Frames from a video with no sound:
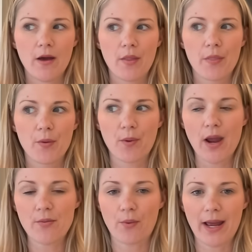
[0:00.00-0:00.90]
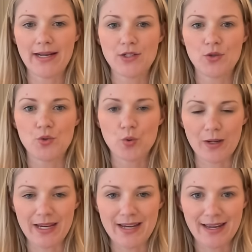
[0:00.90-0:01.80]
the right way to
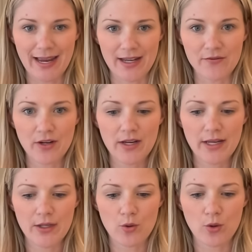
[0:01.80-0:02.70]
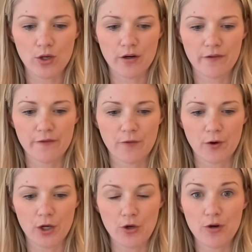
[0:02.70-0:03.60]
tweak Canva in order for
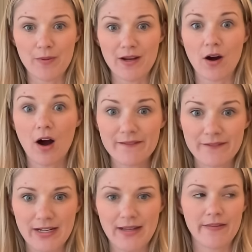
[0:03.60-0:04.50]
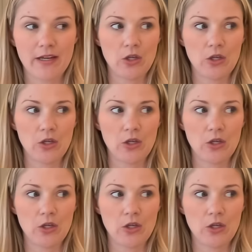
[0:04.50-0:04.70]
you to be confident that